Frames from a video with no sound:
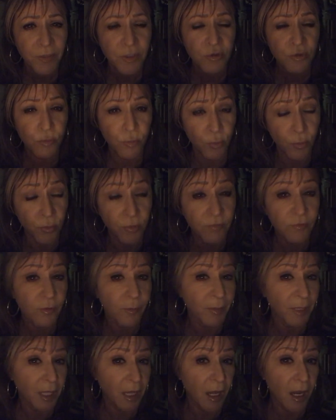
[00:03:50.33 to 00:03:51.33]
truth
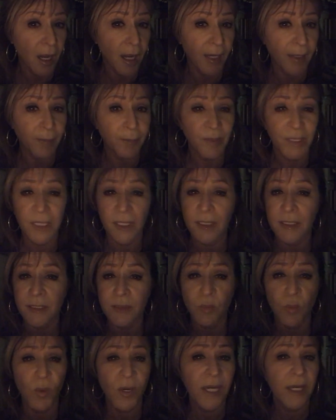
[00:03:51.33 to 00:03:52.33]
from a lie because
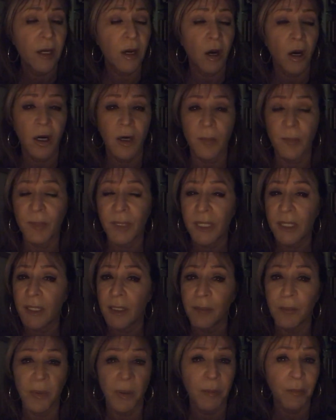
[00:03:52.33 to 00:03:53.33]
we are
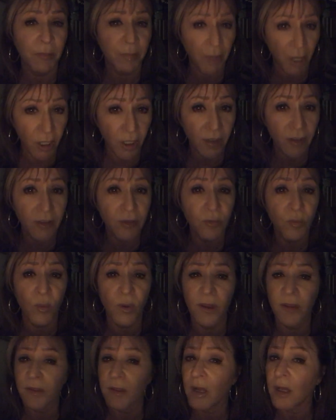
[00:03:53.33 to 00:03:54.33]
being bombarded
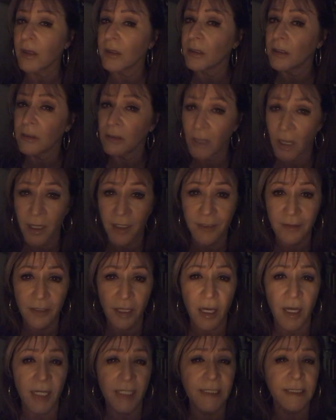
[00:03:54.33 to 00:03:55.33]
with a lot of
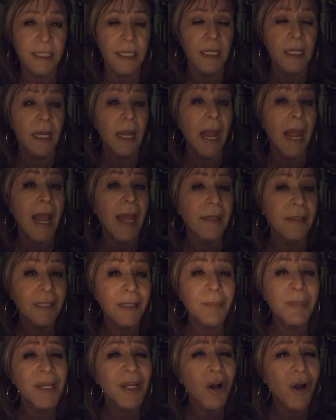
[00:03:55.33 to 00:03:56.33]
lies and
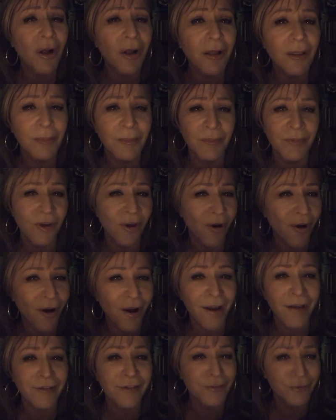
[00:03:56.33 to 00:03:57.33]
let me call them
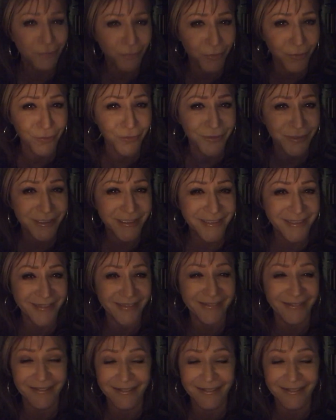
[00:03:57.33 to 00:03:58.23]
non truths.